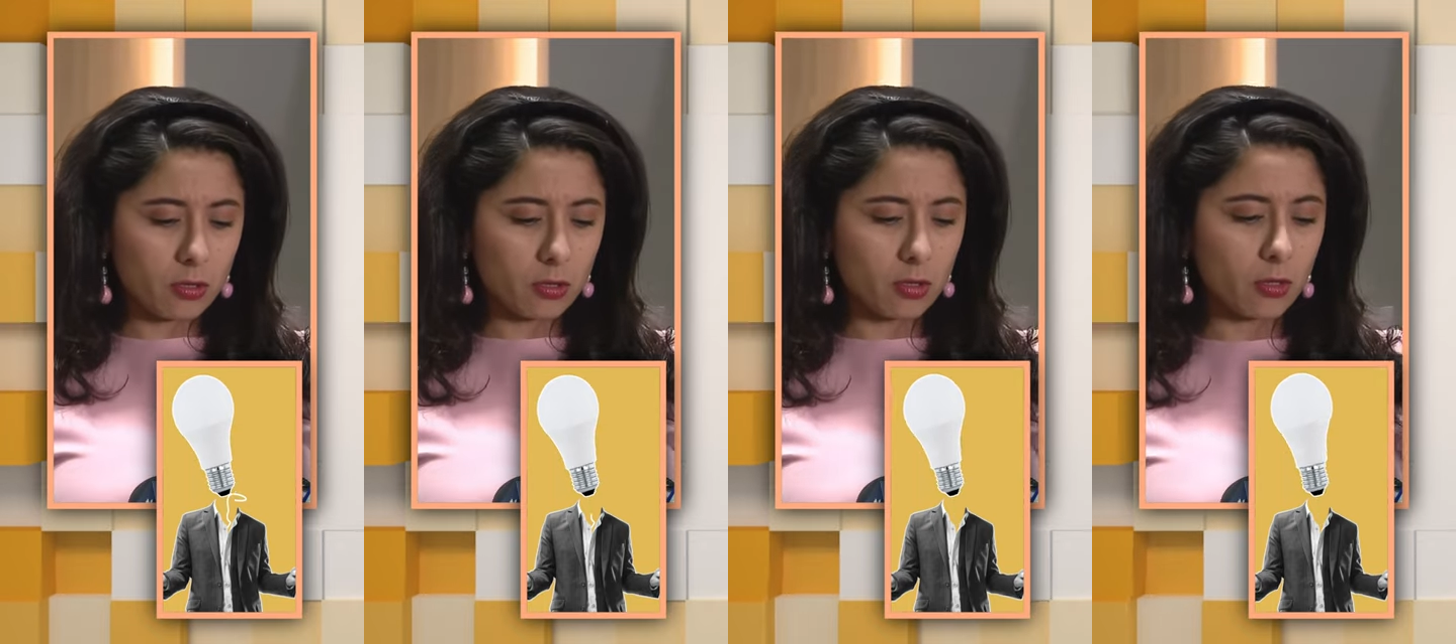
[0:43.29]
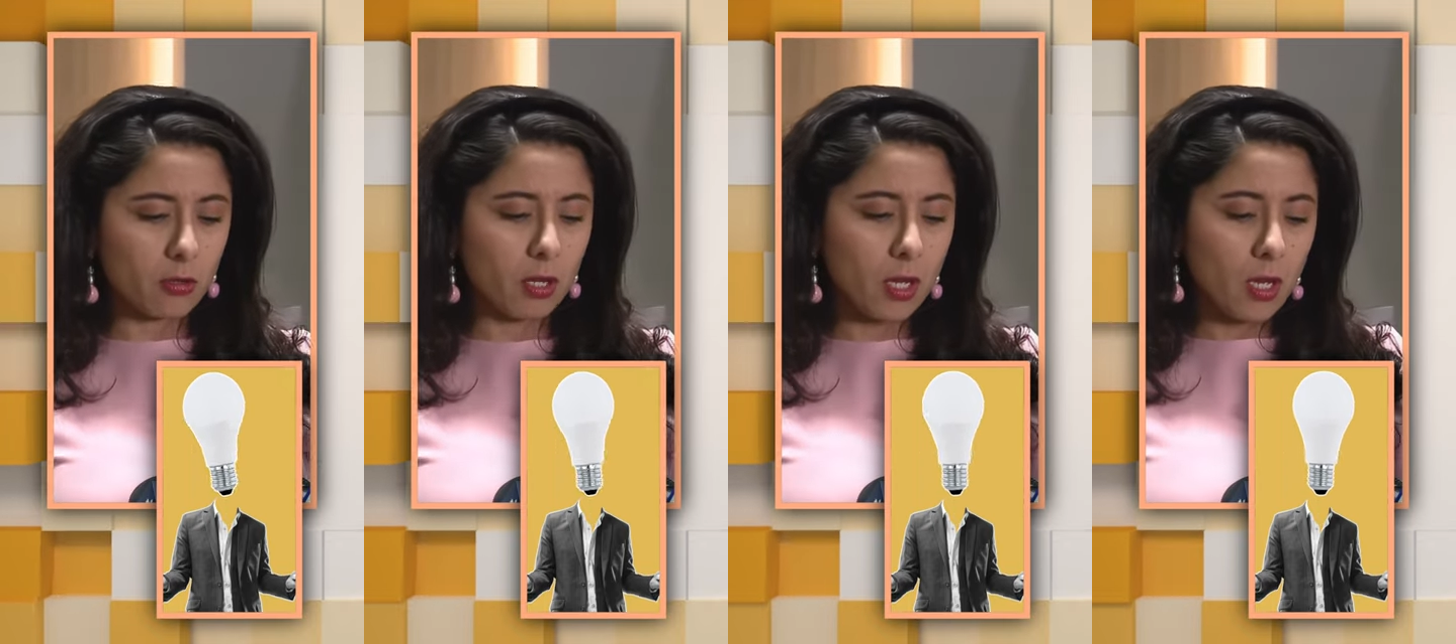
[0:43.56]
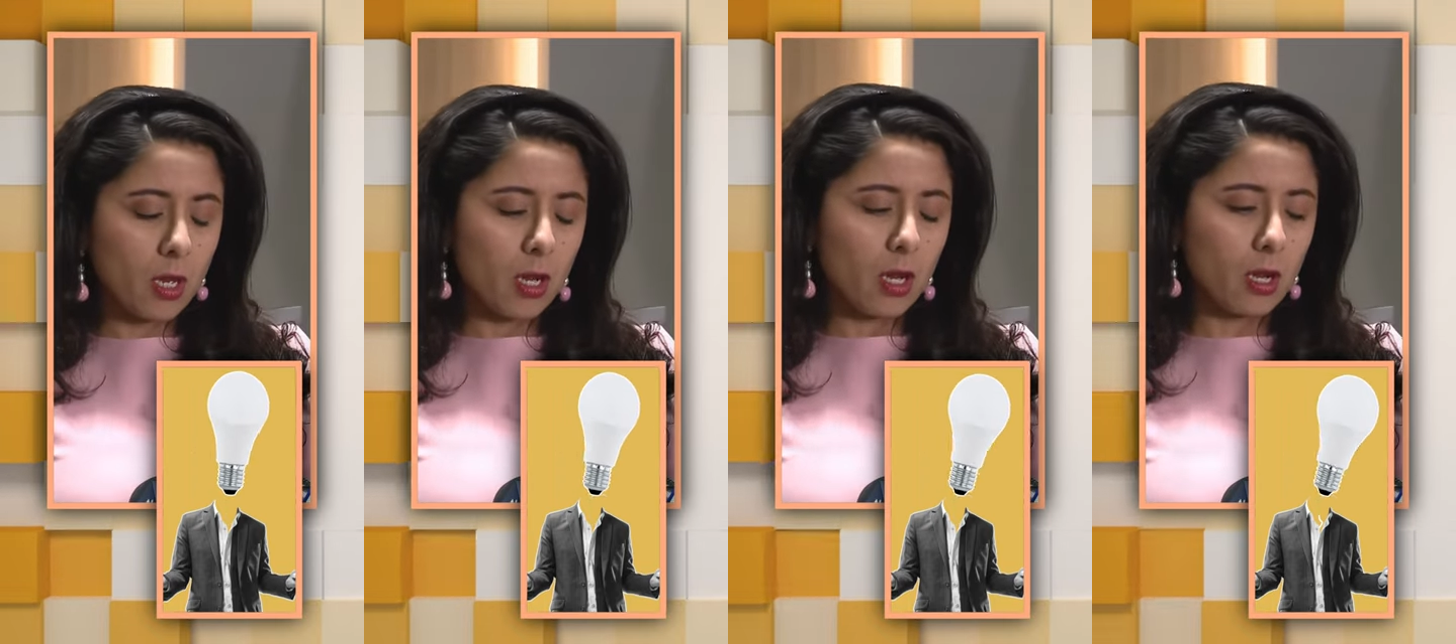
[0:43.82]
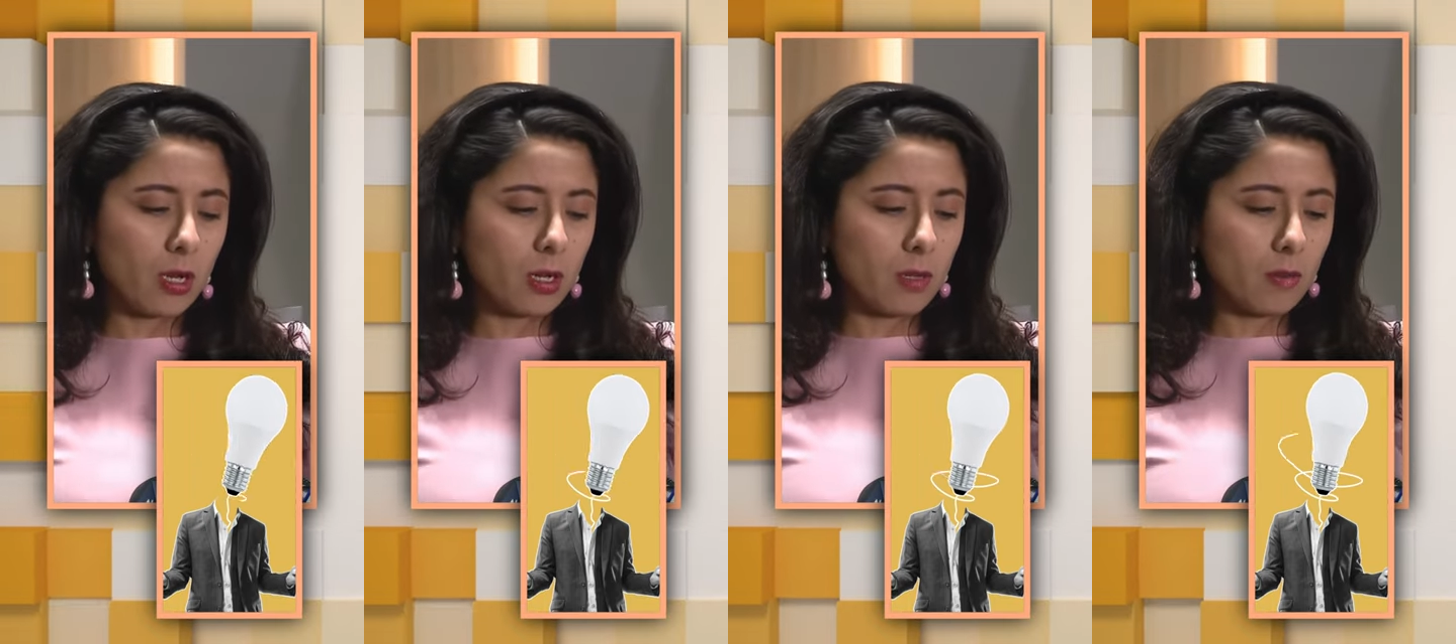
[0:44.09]
So,
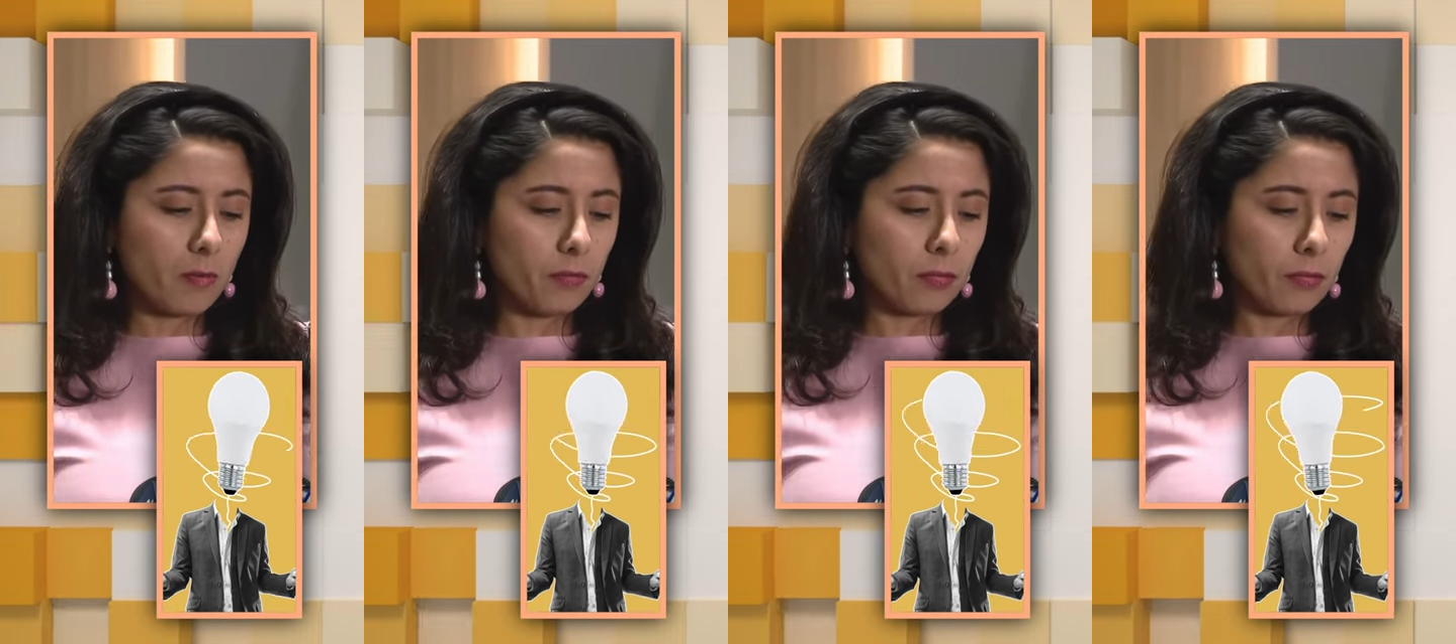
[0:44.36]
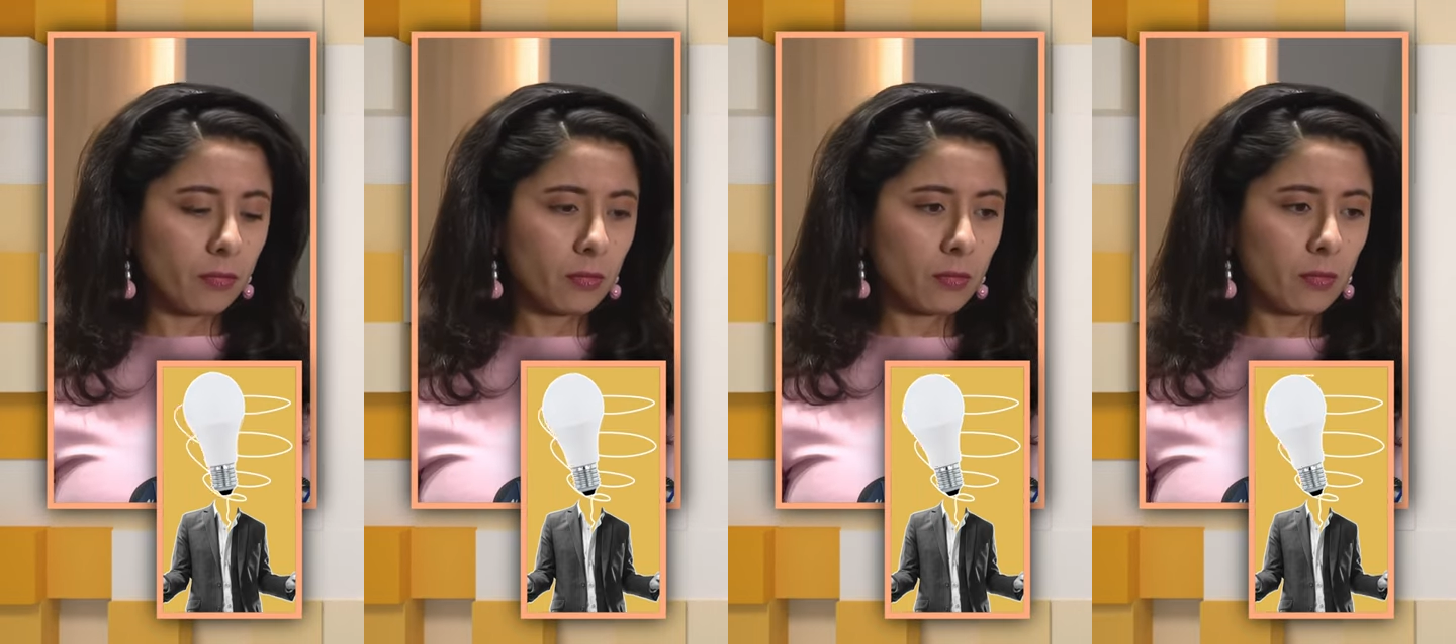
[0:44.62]
um,